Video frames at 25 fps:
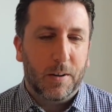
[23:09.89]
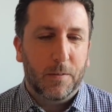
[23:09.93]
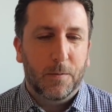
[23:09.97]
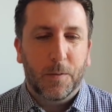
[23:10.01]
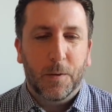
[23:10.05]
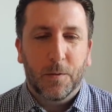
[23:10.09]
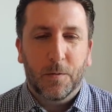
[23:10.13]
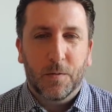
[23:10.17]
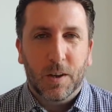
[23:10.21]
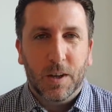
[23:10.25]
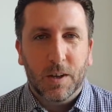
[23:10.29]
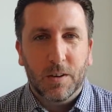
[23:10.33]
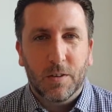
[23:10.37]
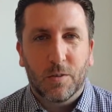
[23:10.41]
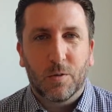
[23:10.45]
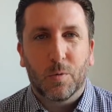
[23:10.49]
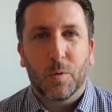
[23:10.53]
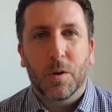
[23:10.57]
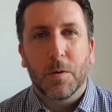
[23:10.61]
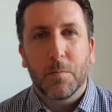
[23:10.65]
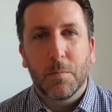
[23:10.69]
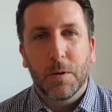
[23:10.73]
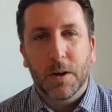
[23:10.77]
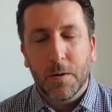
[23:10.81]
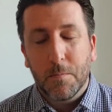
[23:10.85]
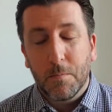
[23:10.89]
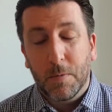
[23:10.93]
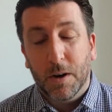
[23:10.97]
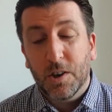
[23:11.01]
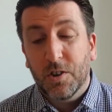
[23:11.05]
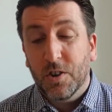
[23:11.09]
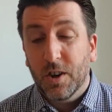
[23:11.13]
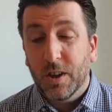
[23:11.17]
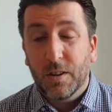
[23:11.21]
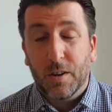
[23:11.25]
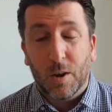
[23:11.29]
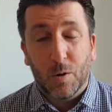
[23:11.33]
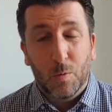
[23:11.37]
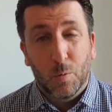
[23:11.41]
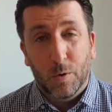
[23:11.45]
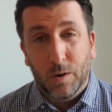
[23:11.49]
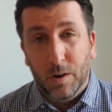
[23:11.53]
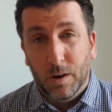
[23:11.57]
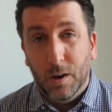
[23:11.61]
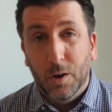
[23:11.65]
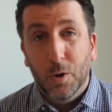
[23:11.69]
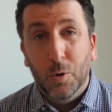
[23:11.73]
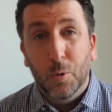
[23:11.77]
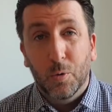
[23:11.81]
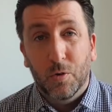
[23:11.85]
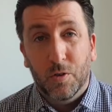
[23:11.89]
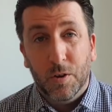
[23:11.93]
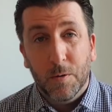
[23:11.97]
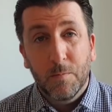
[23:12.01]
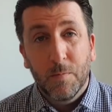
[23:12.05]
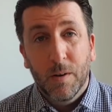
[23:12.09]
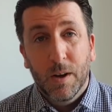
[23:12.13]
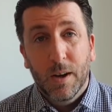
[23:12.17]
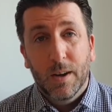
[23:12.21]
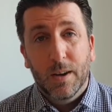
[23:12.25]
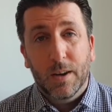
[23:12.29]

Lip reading: 15 to 20 million. Beijing don't want to lose him.